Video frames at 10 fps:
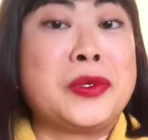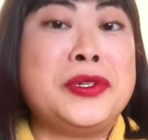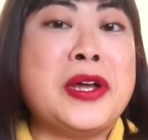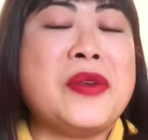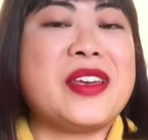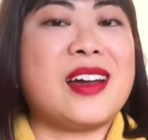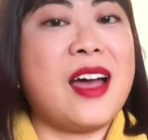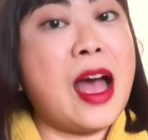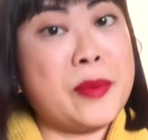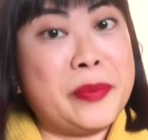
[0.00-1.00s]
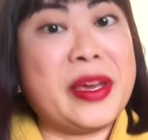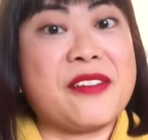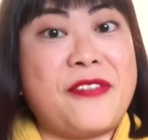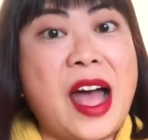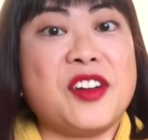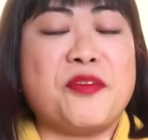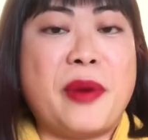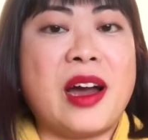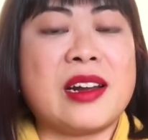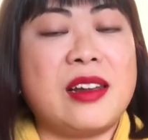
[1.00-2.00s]
will know that I am a big fan of
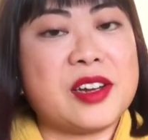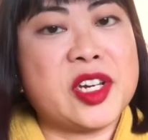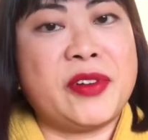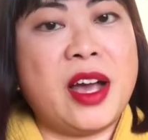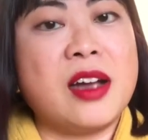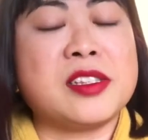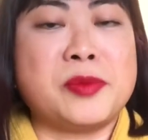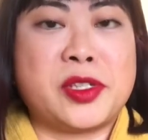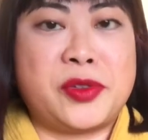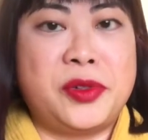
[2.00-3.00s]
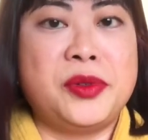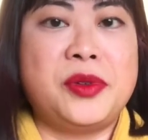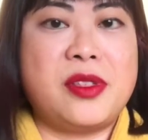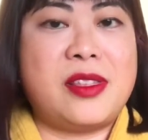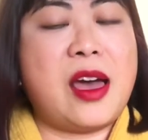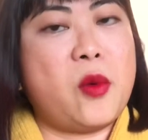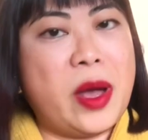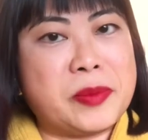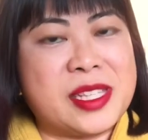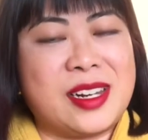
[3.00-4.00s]
buying luxury items through their
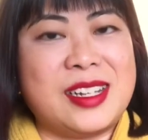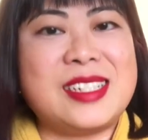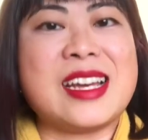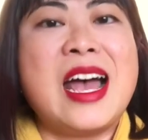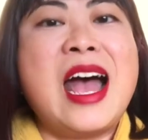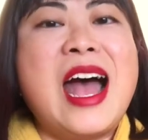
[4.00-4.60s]
website.